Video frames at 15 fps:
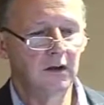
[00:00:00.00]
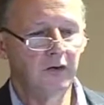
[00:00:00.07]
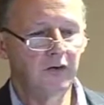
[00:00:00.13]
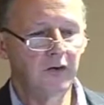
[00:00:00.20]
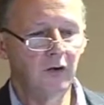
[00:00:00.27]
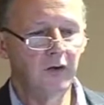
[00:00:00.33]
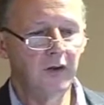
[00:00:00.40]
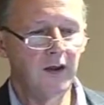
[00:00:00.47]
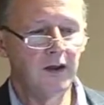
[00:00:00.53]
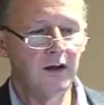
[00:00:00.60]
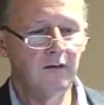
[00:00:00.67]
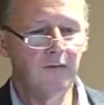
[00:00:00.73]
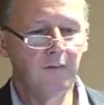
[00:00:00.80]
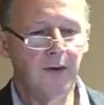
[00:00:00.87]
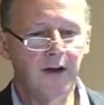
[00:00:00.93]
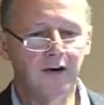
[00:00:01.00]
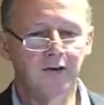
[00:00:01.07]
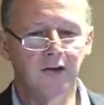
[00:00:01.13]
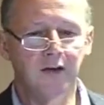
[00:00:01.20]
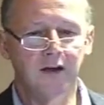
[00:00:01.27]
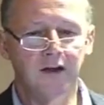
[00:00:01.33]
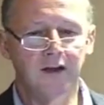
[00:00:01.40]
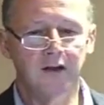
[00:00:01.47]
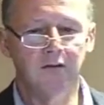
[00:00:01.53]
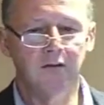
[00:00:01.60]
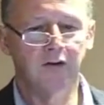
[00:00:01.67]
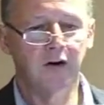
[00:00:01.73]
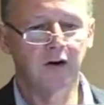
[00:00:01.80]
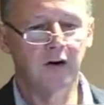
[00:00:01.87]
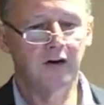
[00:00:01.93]
So they give better initial
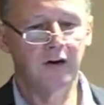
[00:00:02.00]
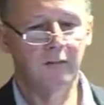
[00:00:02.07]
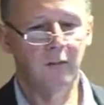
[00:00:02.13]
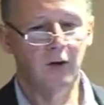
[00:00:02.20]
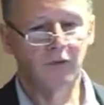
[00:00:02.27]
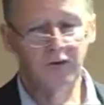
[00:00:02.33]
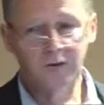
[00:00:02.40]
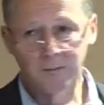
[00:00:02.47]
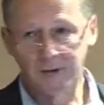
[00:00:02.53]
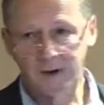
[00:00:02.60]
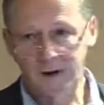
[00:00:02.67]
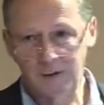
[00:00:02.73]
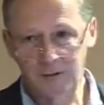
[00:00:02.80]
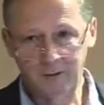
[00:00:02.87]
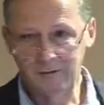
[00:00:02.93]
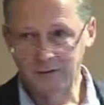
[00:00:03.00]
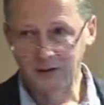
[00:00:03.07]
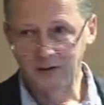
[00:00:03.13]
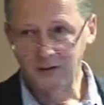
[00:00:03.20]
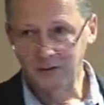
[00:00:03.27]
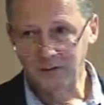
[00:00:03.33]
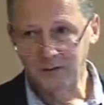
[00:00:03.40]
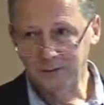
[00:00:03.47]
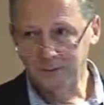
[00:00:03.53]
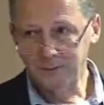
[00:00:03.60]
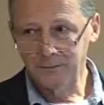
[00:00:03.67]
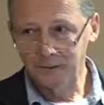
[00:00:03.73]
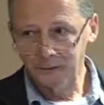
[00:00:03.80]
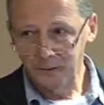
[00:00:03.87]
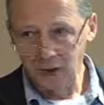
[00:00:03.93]
return than most comparable investments,
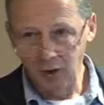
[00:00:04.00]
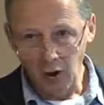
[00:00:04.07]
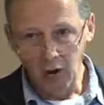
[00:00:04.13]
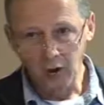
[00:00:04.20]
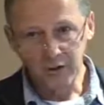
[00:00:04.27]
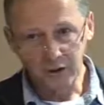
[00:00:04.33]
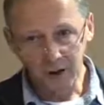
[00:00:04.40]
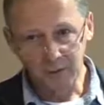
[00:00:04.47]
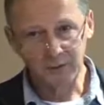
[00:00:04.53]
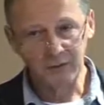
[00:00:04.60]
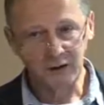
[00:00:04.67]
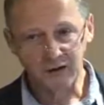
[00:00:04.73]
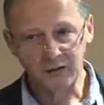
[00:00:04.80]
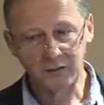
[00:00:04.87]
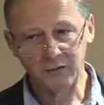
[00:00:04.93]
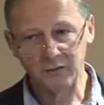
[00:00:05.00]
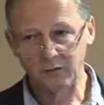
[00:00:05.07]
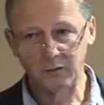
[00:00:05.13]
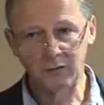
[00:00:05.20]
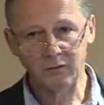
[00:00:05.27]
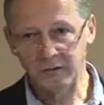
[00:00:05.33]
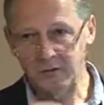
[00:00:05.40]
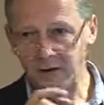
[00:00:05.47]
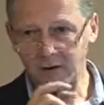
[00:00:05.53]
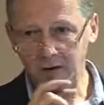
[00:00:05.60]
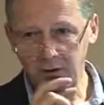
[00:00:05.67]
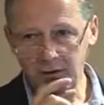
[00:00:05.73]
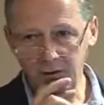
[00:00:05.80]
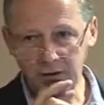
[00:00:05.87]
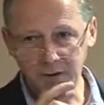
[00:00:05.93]
long term investments. You won't find
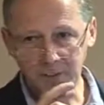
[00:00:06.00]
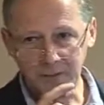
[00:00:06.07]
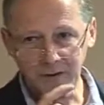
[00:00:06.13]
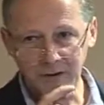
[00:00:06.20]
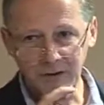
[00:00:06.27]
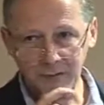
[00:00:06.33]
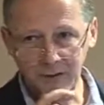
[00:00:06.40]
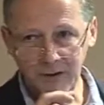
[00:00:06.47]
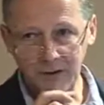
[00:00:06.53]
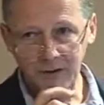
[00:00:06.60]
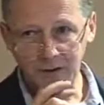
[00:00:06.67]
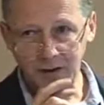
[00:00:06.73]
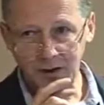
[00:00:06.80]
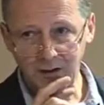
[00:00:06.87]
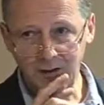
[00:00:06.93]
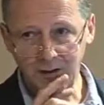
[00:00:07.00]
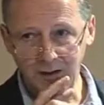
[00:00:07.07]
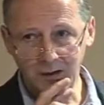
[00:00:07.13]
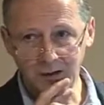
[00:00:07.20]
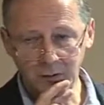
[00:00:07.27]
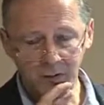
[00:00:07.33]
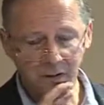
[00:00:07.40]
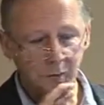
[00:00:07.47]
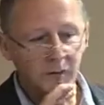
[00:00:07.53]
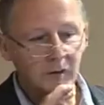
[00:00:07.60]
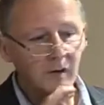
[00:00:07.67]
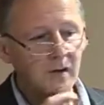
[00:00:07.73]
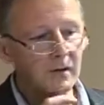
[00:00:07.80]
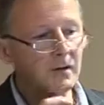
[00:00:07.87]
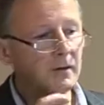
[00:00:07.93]
a long term investment that will give you anything like 20%
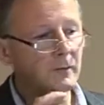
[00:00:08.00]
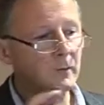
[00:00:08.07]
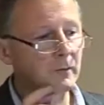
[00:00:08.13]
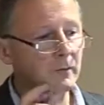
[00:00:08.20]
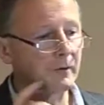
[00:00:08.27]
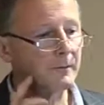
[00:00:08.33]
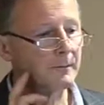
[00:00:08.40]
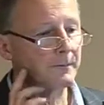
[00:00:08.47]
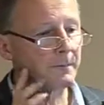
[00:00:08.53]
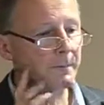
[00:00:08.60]
at the moment.